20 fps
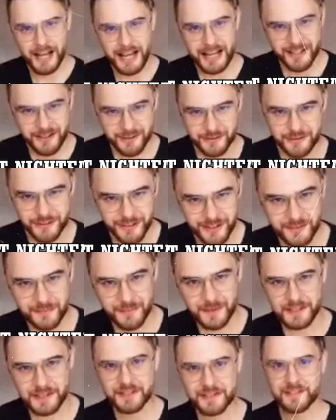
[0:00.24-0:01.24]
Hello
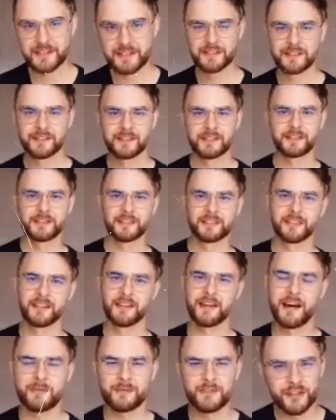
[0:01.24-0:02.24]
Philippines!
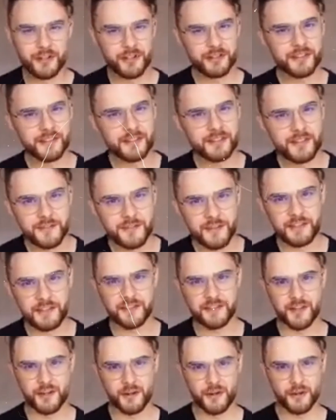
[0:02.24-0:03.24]
I'm recording this
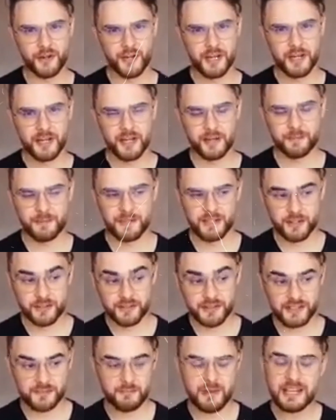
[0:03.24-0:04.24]
video
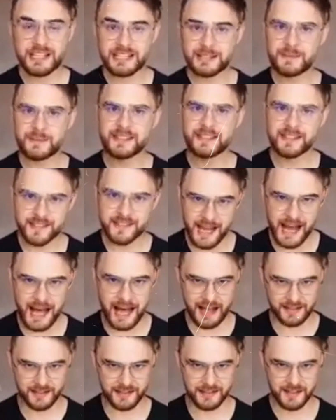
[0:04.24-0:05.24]
because it makes me
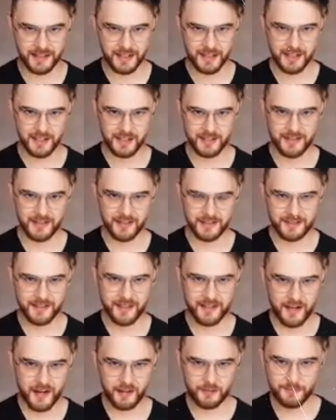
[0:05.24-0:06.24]
sad that
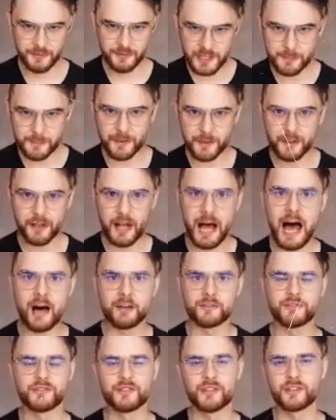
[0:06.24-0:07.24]
there are people
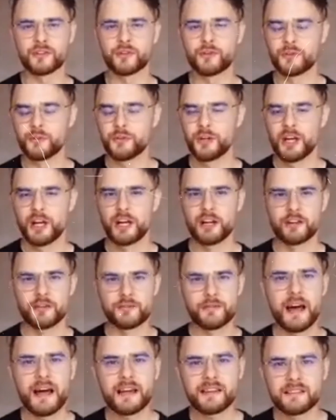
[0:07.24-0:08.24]
out there who
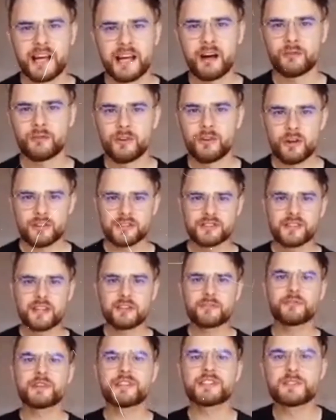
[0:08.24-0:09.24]
right now lost
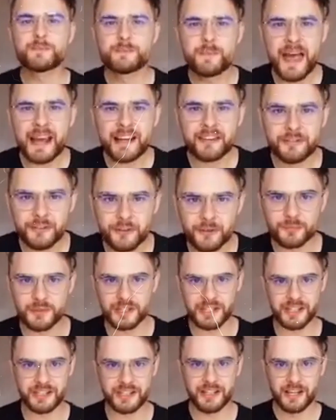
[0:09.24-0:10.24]
their respect for
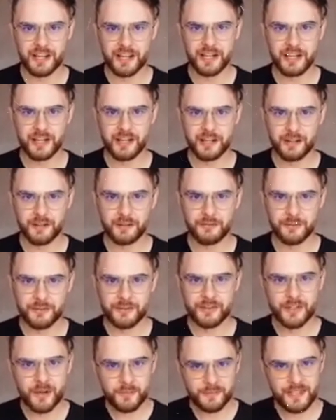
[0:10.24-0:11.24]
me
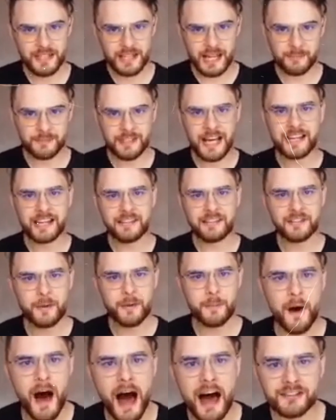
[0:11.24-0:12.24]
for something I'm not even
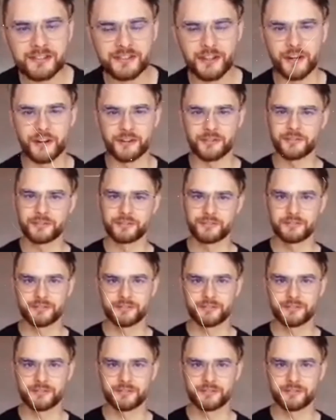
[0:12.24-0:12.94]
a part of.